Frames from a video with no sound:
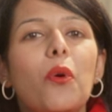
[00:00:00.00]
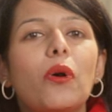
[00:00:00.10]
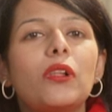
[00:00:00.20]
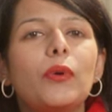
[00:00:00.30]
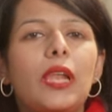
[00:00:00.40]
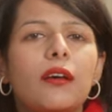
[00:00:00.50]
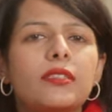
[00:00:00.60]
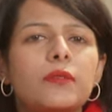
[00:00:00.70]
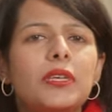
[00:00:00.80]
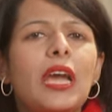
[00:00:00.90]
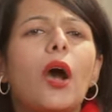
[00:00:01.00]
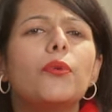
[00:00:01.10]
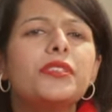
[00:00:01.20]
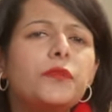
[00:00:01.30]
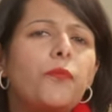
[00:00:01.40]
you all will ask me,
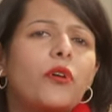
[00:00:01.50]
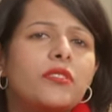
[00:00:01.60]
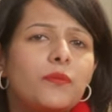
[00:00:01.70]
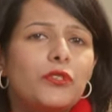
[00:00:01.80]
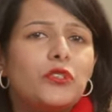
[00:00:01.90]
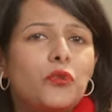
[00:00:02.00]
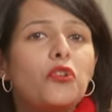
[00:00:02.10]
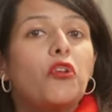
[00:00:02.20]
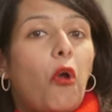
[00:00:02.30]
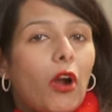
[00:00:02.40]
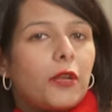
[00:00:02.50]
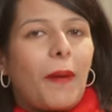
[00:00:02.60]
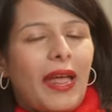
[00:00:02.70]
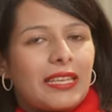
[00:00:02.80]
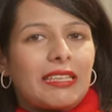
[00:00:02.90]
how is it possible to not
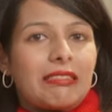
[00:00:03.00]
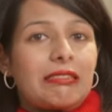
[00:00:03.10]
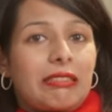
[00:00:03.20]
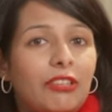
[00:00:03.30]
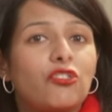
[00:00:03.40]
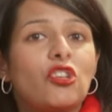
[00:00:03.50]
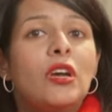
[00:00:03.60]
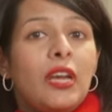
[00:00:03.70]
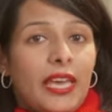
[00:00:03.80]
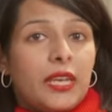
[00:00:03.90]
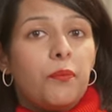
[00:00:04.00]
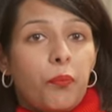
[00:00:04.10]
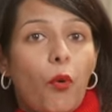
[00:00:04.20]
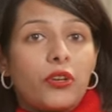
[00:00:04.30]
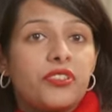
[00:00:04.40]
panic in such an
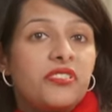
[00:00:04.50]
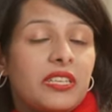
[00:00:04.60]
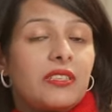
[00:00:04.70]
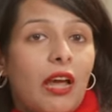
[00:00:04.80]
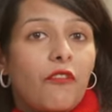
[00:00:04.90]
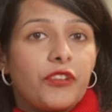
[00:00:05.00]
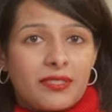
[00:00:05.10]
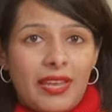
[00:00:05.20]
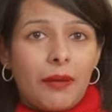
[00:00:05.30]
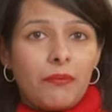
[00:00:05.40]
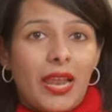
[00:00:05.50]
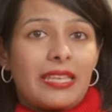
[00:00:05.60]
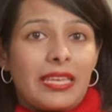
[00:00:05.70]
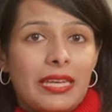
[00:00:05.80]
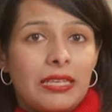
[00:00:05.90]
important yet tough exam
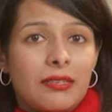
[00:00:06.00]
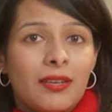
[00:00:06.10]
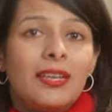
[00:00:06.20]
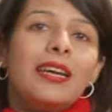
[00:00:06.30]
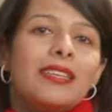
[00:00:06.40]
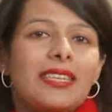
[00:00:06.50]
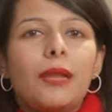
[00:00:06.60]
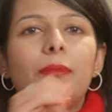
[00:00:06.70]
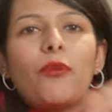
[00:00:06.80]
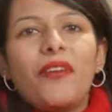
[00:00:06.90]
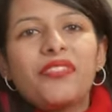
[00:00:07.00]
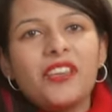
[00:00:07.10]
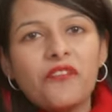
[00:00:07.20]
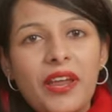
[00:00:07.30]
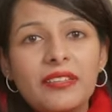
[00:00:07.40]
like GATE? Tell me one
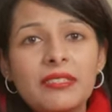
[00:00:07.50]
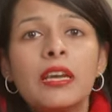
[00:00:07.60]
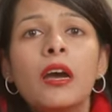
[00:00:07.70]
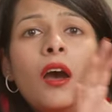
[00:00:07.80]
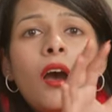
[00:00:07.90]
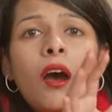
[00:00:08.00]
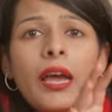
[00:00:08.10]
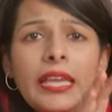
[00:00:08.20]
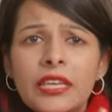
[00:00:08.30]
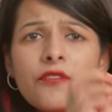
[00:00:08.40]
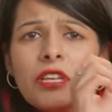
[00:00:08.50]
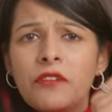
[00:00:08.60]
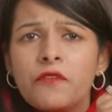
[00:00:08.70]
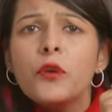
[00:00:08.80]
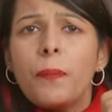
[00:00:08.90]
thing, friends. Even
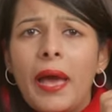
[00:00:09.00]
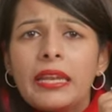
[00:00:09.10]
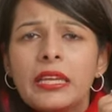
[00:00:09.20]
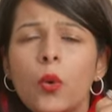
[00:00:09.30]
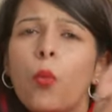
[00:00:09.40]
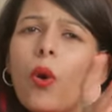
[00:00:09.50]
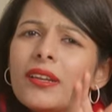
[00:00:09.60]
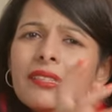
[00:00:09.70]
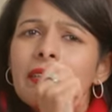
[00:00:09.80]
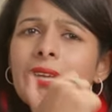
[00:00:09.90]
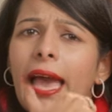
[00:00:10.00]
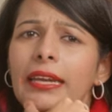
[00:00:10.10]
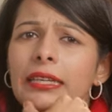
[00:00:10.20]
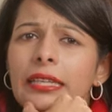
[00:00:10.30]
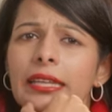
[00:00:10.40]
if you panic, what is the
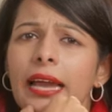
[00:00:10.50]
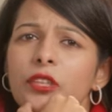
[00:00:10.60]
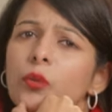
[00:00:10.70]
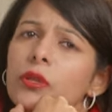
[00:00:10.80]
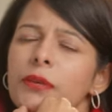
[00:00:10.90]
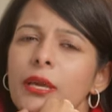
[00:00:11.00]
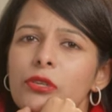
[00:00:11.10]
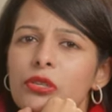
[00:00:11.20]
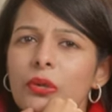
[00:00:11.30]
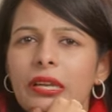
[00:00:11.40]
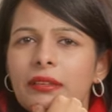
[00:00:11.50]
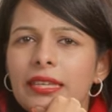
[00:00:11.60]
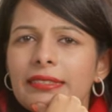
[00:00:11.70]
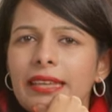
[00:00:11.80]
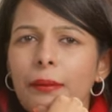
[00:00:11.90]
guarantee that you will be able to clear
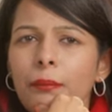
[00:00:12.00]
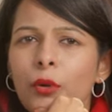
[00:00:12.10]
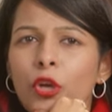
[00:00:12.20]
the exam?